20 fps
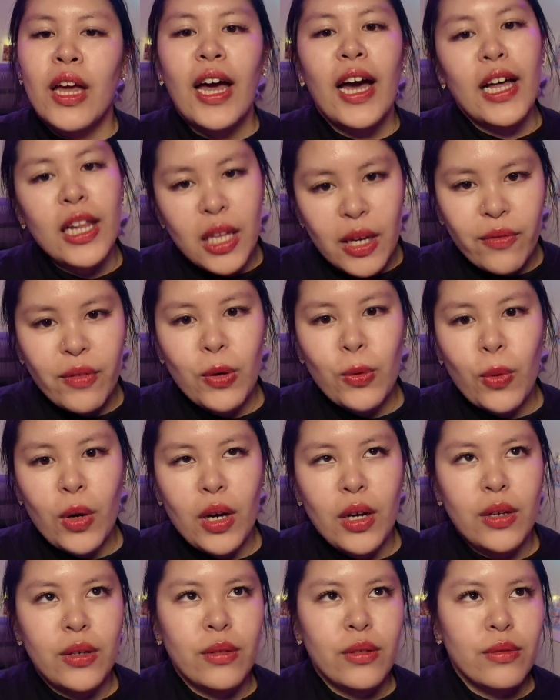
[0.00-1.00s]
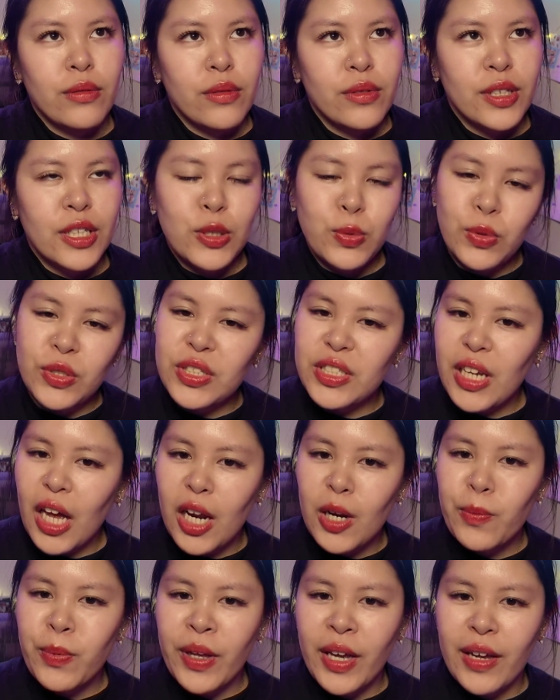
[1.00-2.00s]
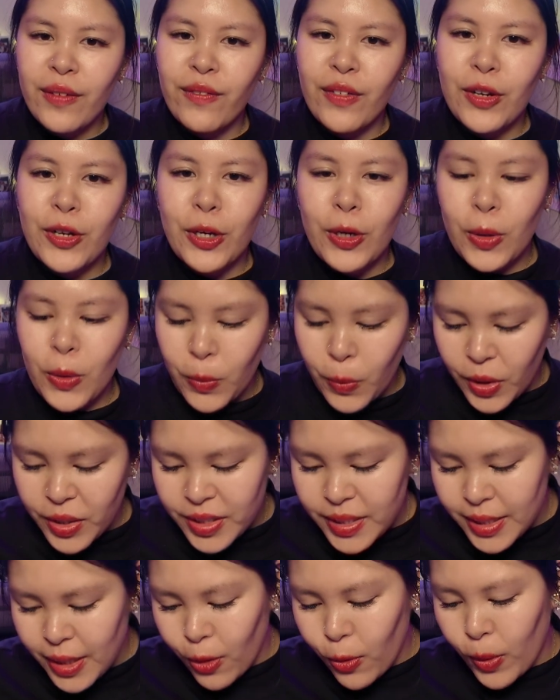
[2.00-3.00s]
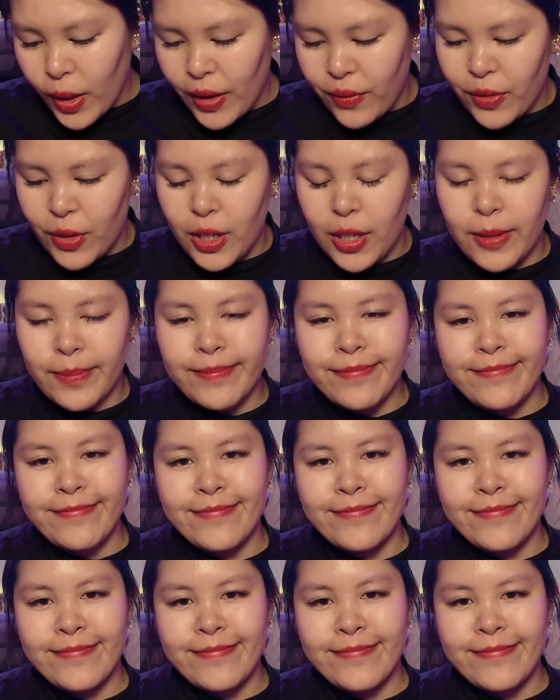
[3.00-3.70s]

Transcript: Hello everyone, this was not a planned video whatsoever.